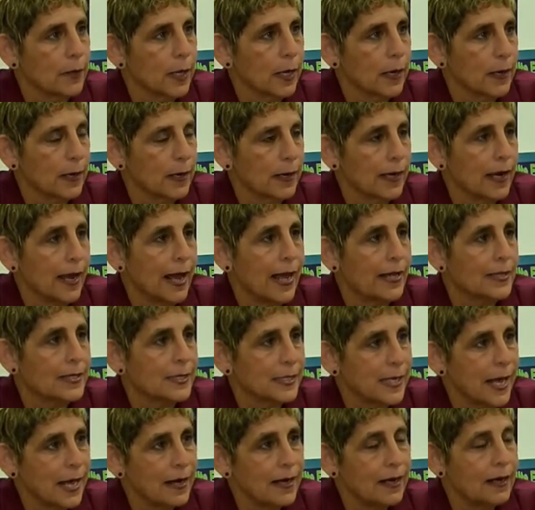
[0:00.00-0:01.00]
And at
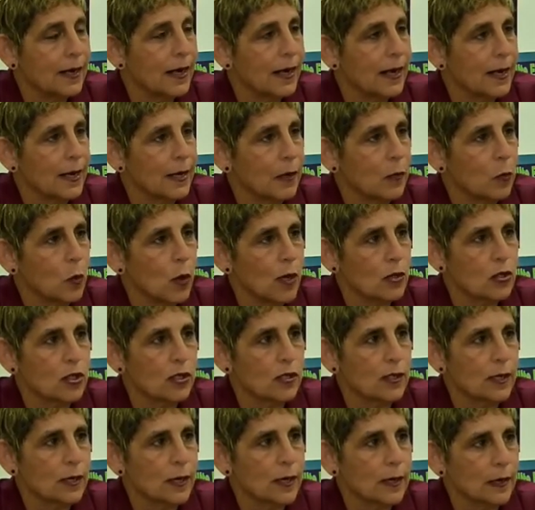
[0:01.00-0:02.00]
Satellite in
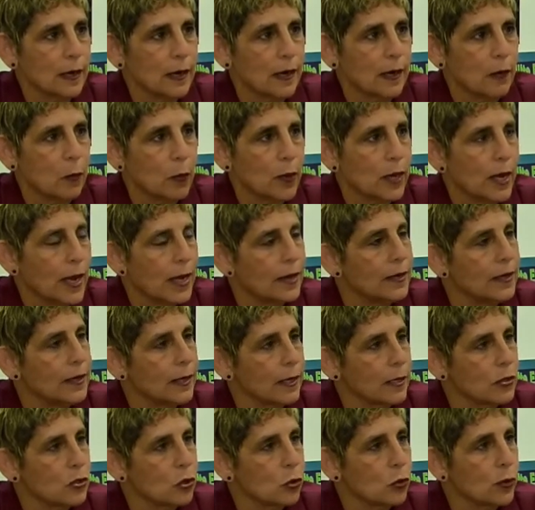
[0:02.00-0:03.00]
Washington, we had
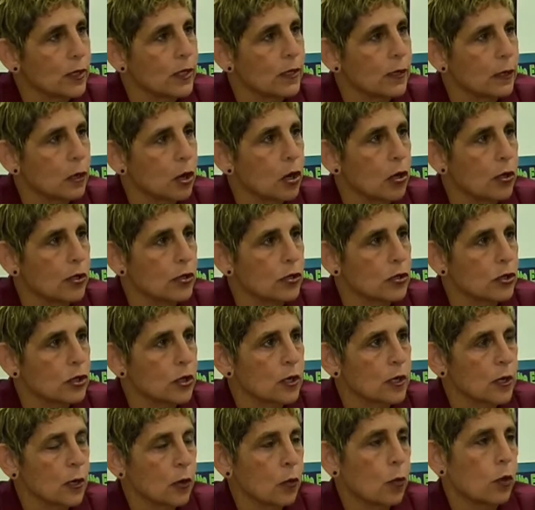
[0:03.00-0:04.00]
a joint launch
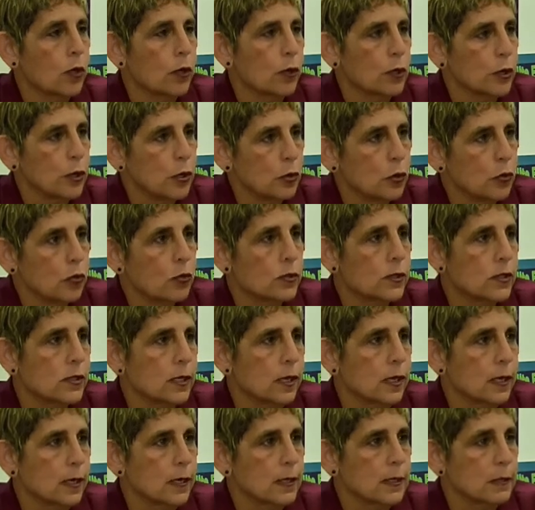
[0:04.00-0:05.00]
where Hughes'
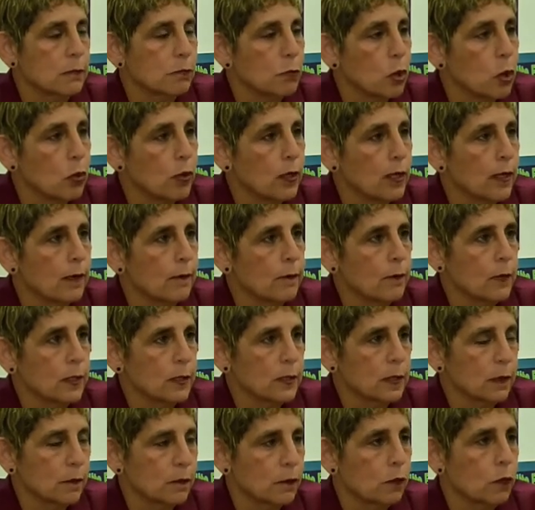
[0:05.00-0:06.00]

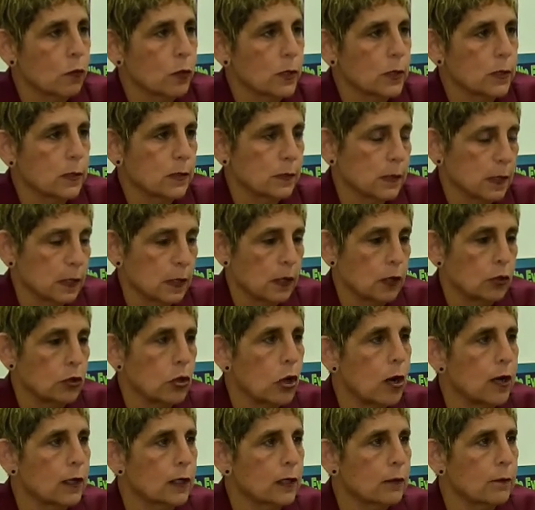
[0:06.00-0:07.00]
modems was
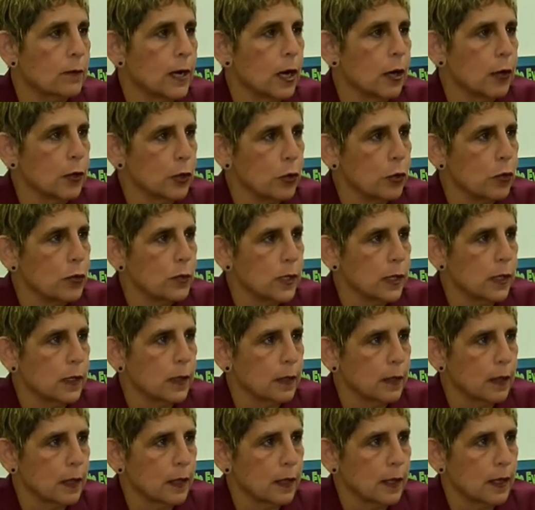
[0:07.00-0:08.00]
talked about
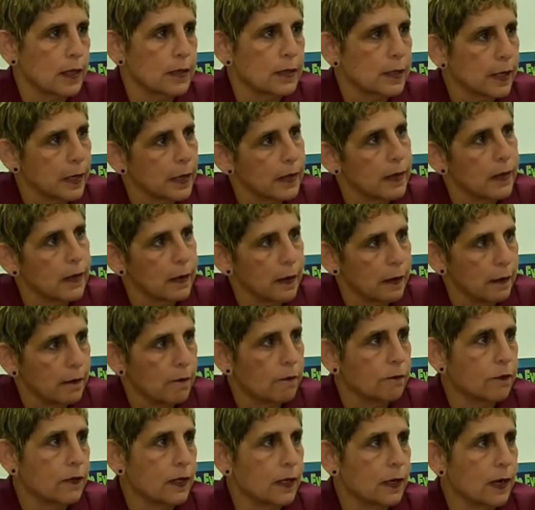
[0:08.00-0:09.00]
using the antenna
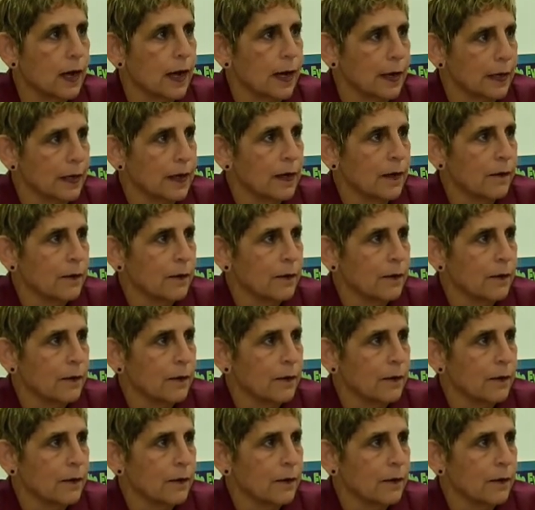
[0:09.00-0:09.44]
of Gilat.